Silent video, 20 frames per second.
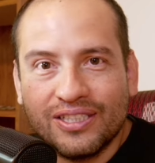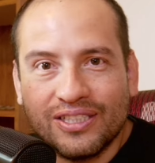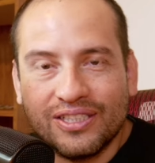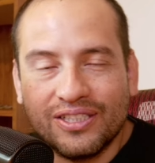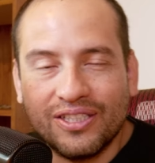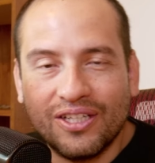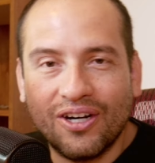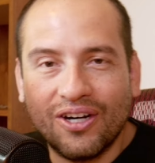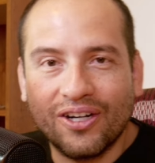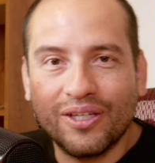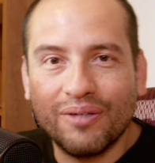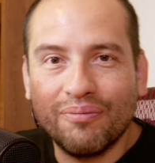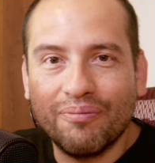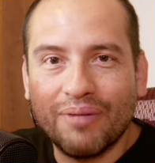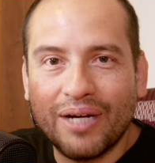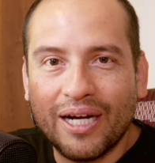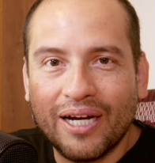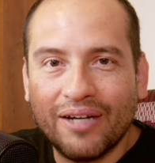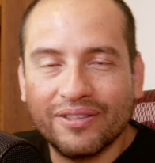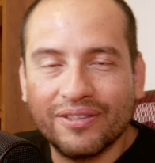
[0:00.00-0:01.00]
knock
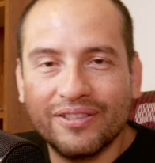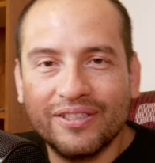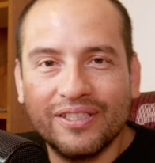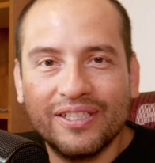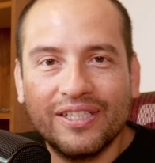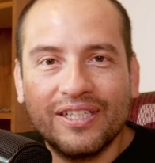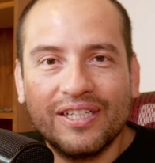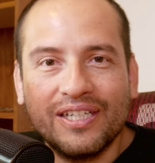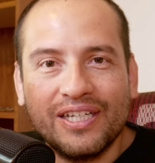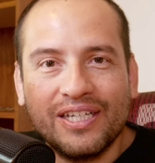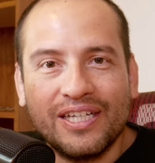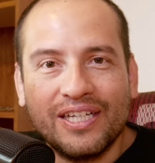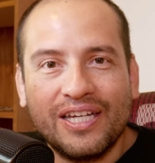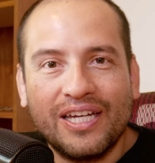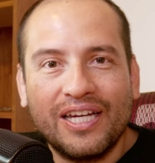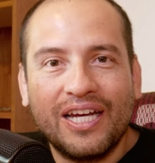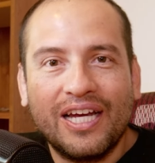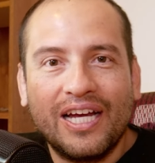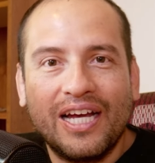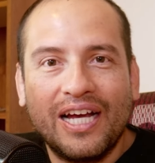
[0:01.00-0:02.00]
him out.
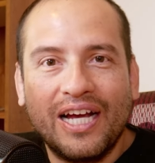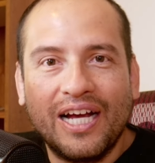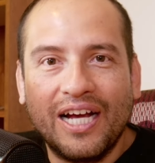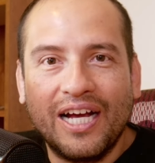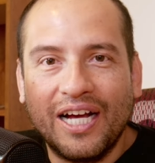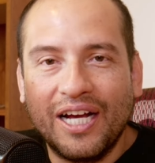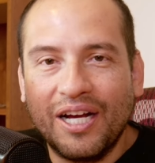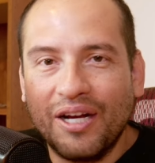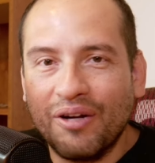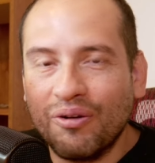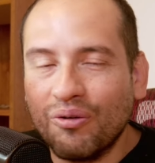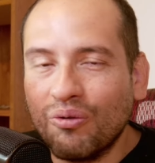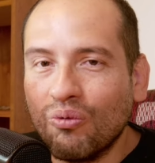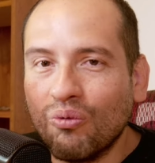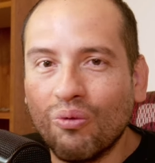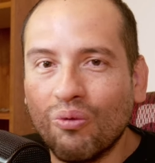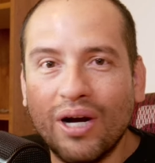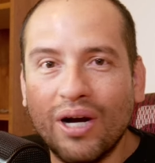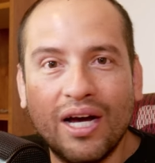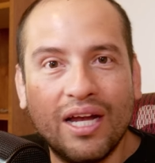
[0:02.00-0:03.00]

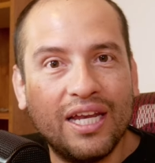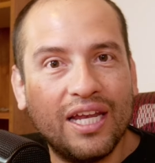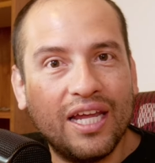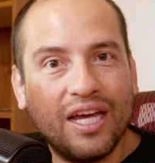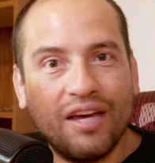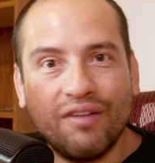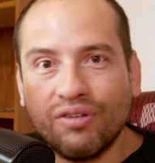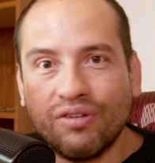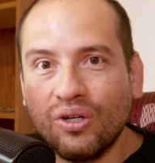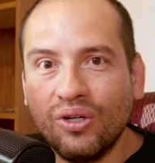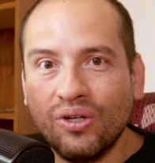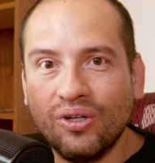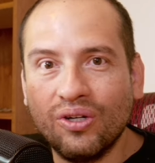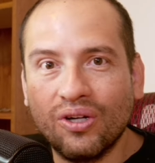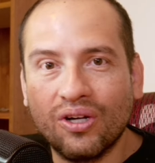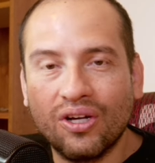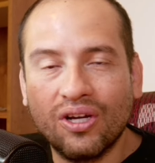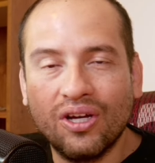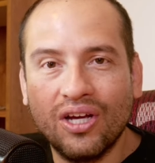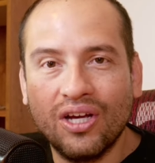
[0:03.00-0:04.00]
One left
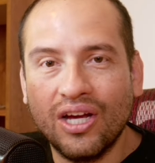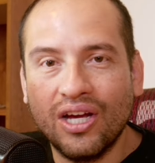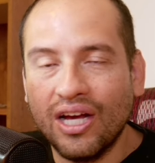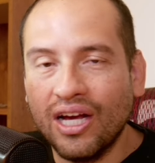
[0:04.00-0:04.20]
hook,